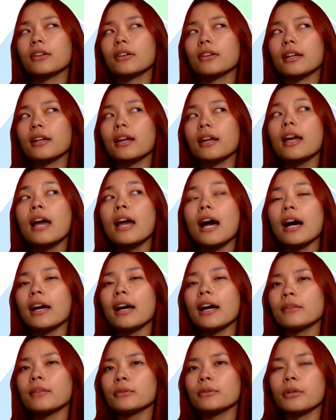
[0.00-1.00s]
Okay.
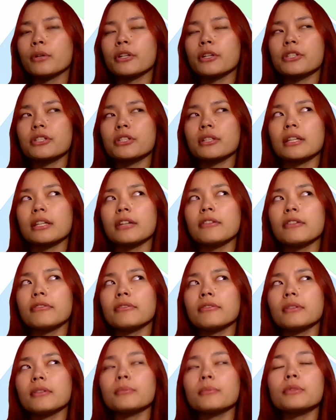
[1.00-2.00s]
I had one question.
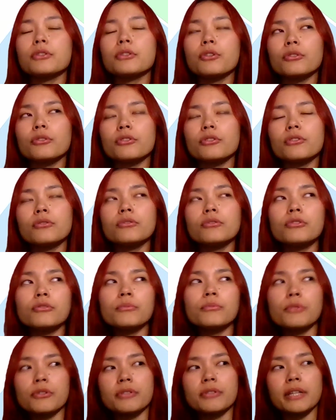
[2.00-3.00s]
If you
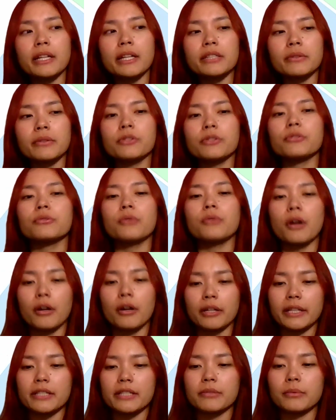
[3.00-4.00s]
do music as well, you do
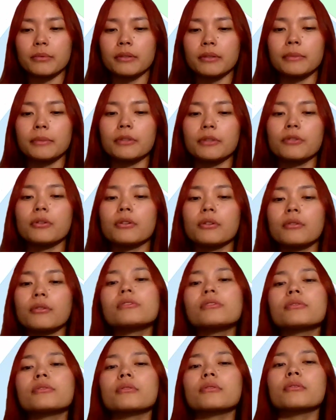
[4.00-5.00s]
art as well, but you're
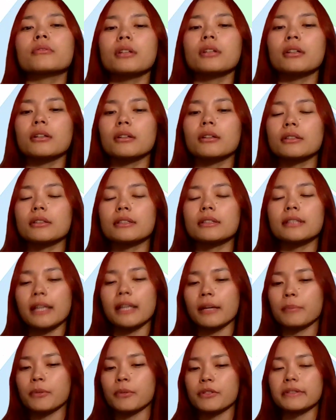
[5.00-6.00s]
also a
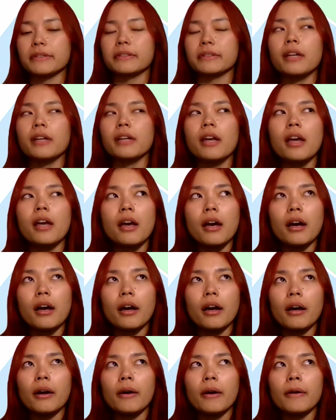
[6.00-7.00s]
tech person.
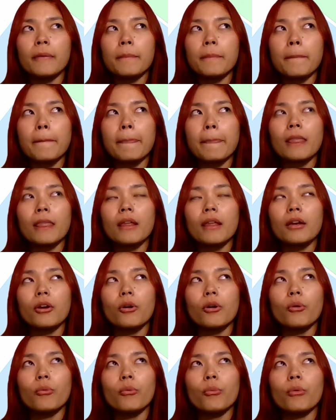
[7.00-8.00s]
Um,
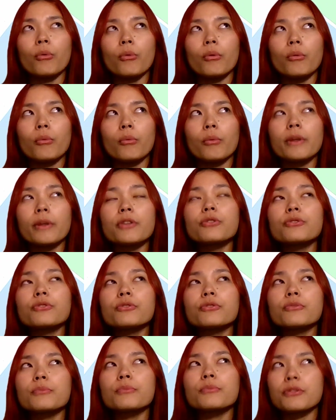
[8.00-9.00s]
when
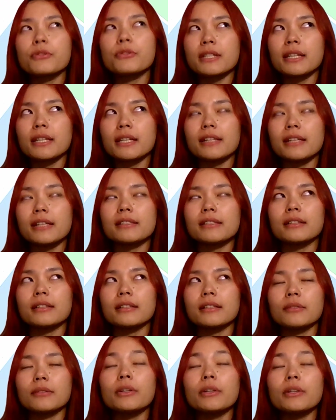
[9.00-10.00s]
you do music as
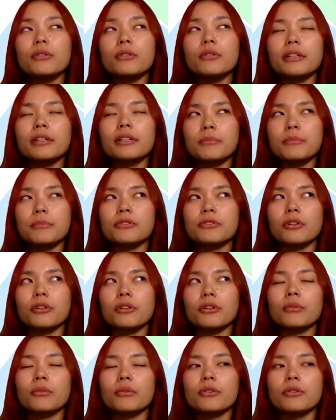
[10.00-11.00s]
a when you learn music,
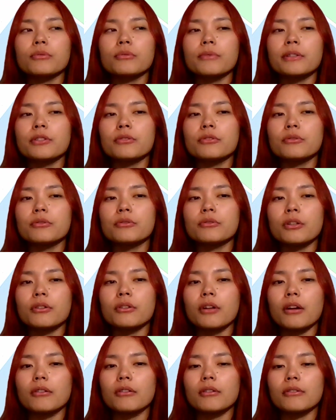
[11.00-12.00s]
or when you do
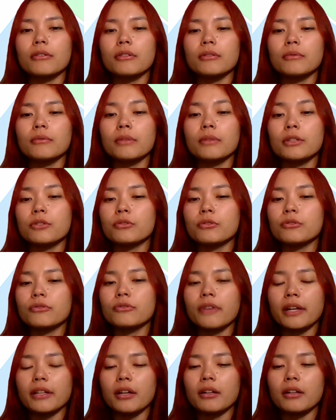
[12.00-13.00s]
your when you do
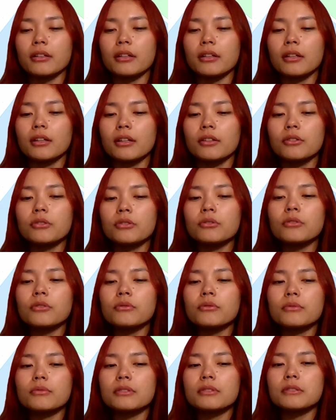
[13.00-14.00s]
fine art, you
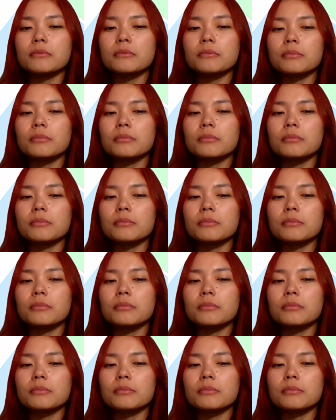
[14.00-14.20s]
don't